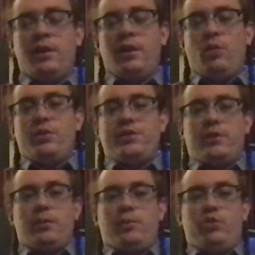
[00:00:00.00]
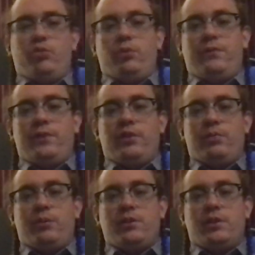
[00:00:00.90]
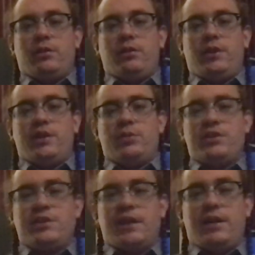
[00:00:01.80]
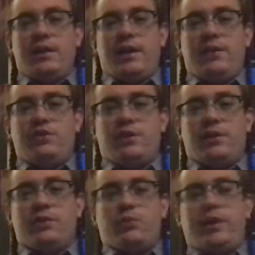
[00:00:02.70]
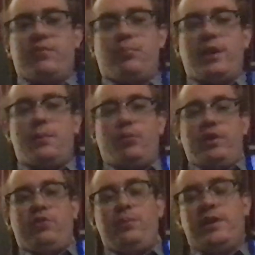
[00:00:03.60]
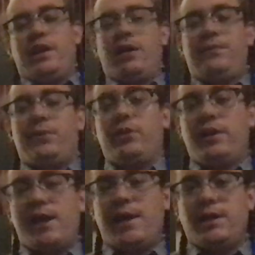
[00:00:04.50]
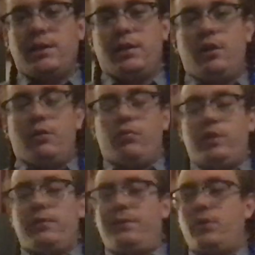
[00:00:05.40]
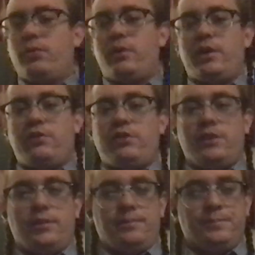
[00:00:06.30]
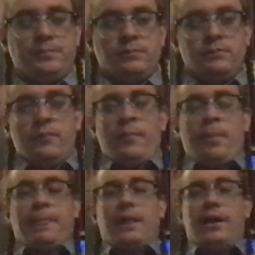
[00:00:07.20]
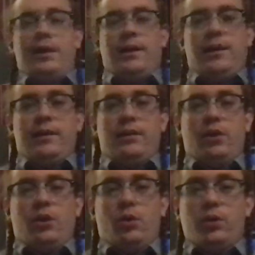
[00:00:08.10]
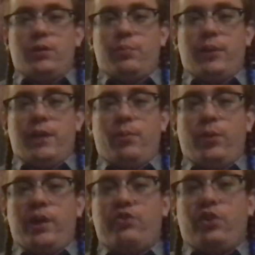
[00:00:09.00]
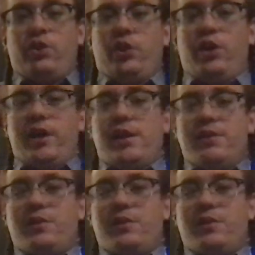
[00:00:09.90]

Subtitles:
When selling mutual funds, particularly, as we said, A shares, we have breakpoints. Be careful, again, read the full question. Breakpoints are good.